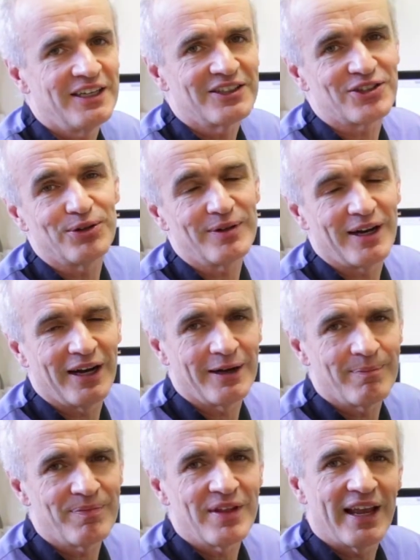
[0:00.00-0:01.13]
So
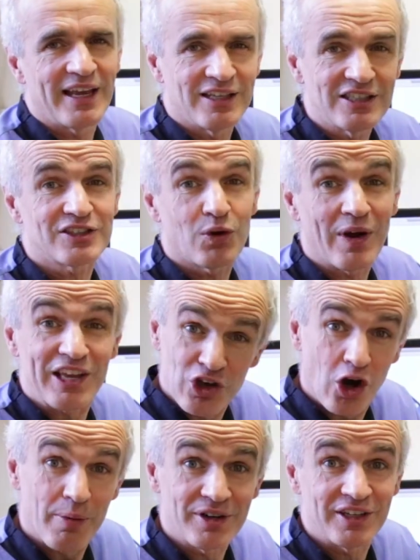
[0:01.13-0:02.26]
it is quite
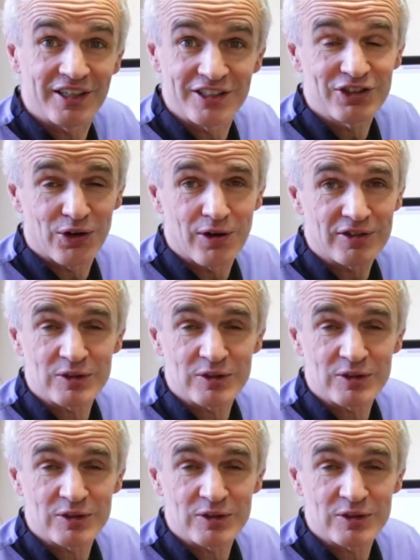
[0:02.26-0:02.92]
common in dogs.